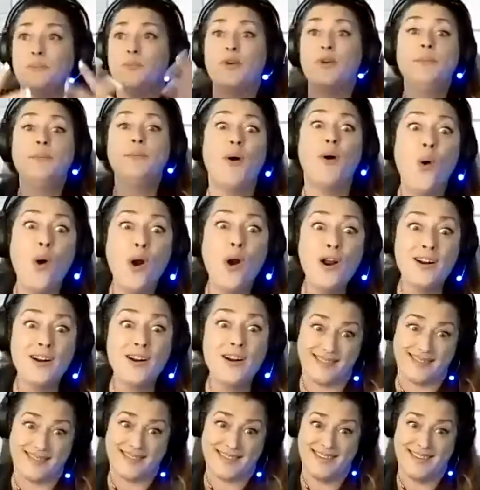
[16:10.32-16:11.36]

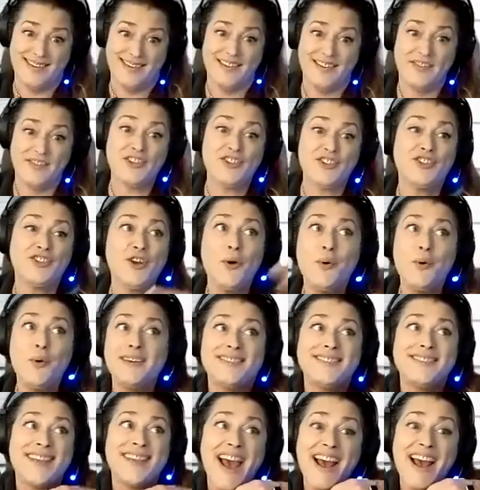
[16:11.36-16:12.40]
reports that show
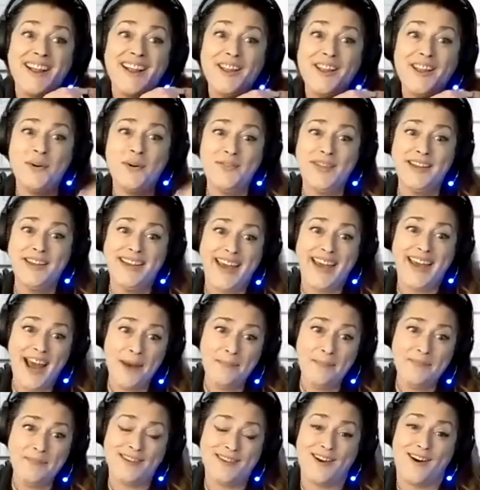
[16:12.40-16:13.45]
exactly where the
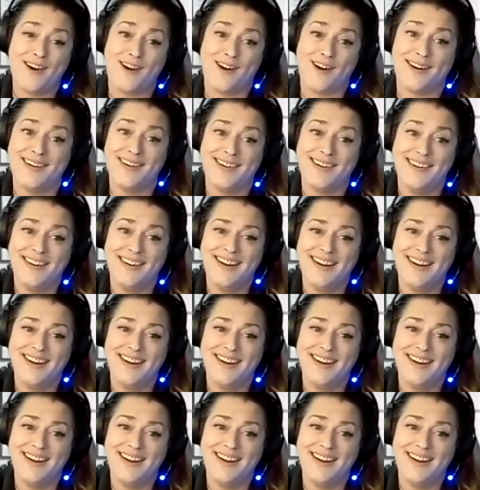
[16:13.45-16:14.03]
gaps are.